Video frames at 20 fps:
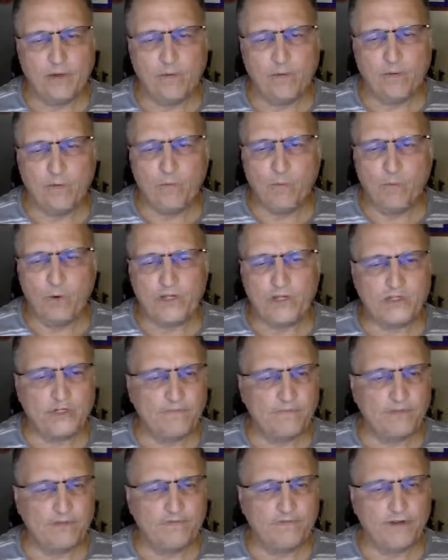which
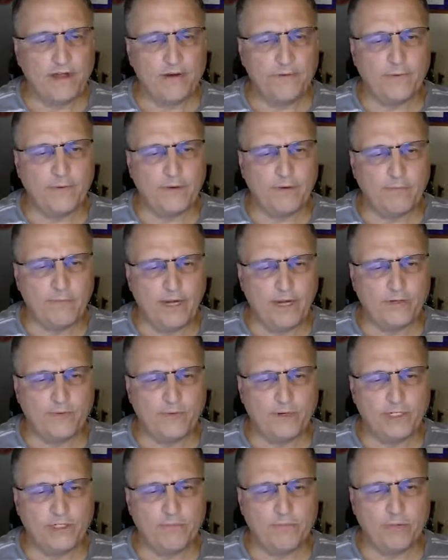of the following
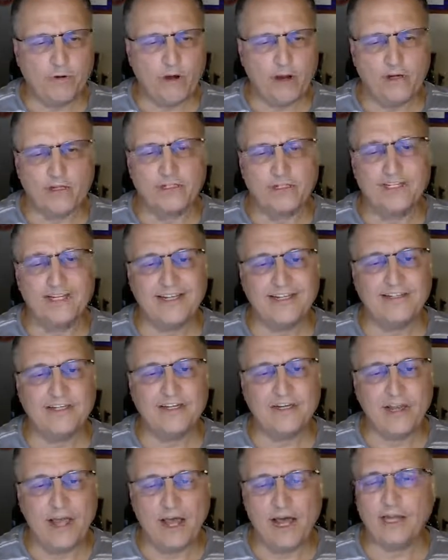matrix products is
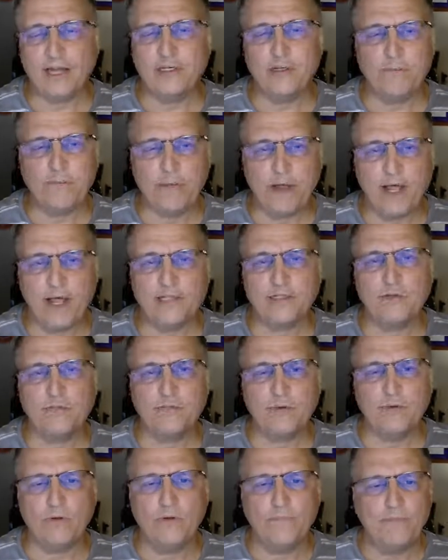not
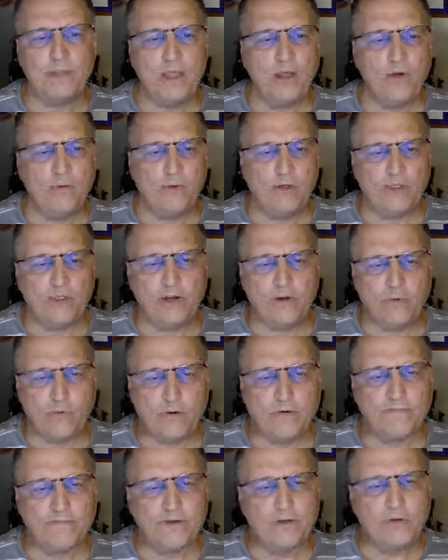possible? Well, in
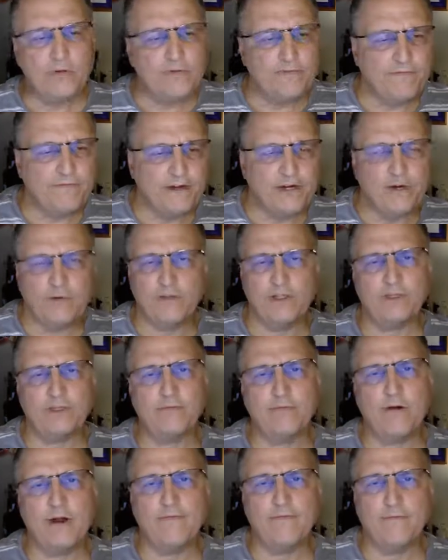order for you to figure this
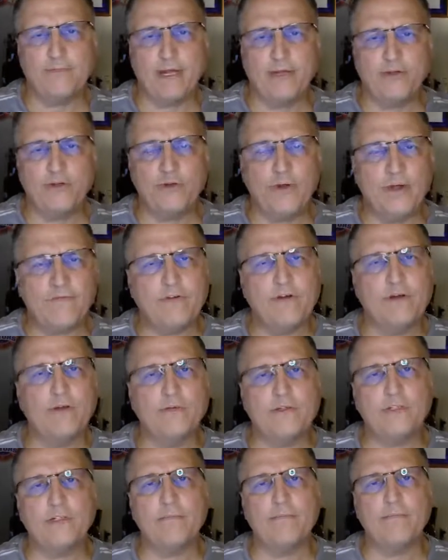problem out, you have to know
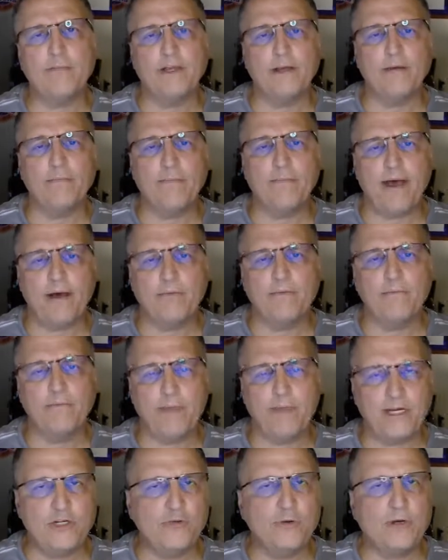something about
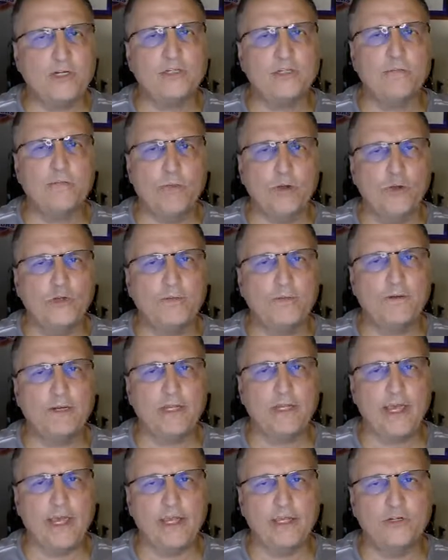matrix
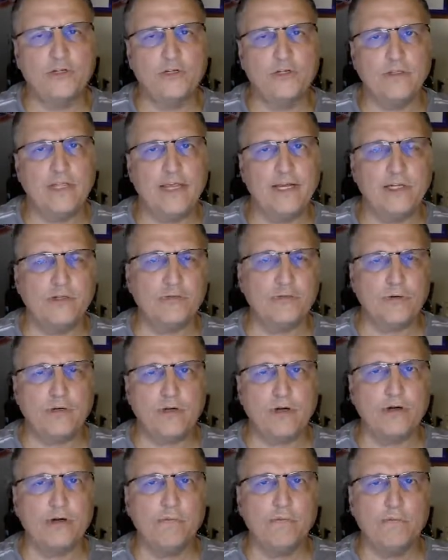multiplication. That is, when
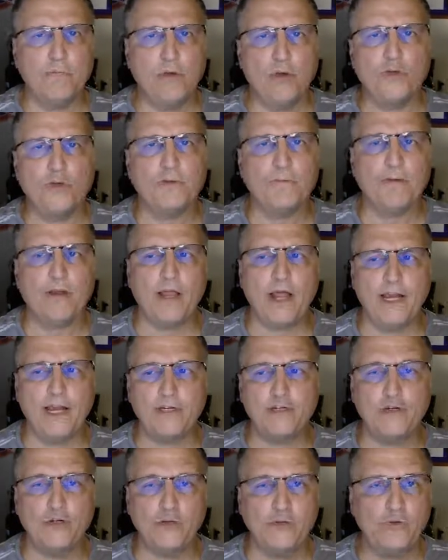you're going to multiply
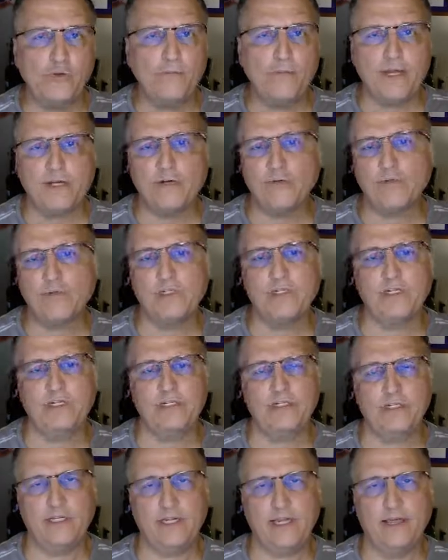2
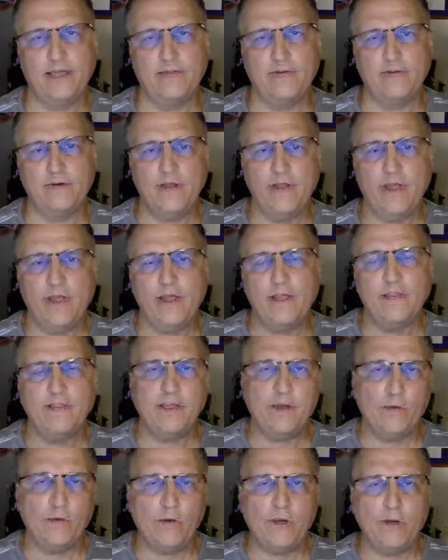matrices together.
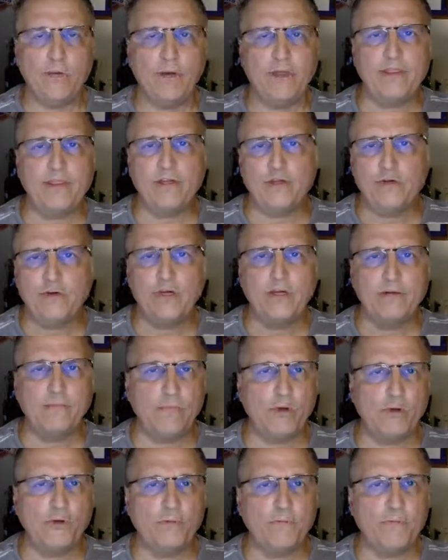The only way that you can
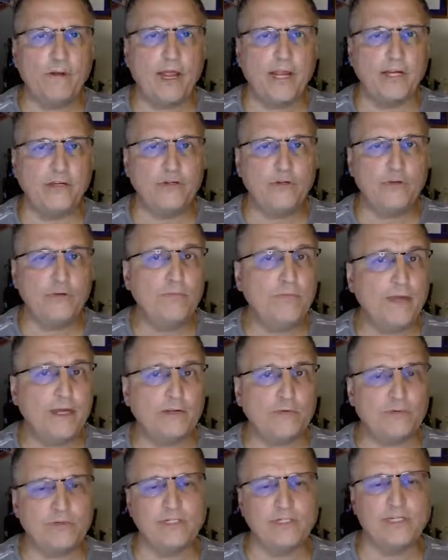multiply 2
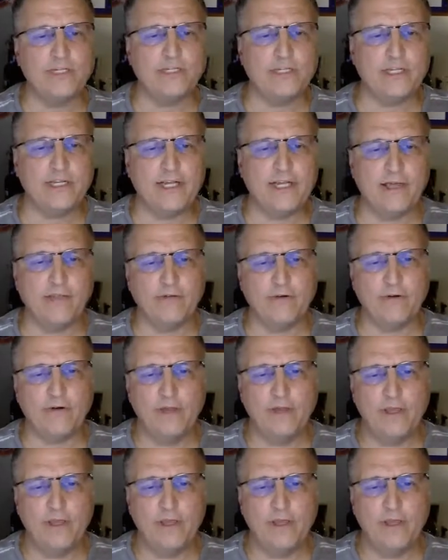matrices together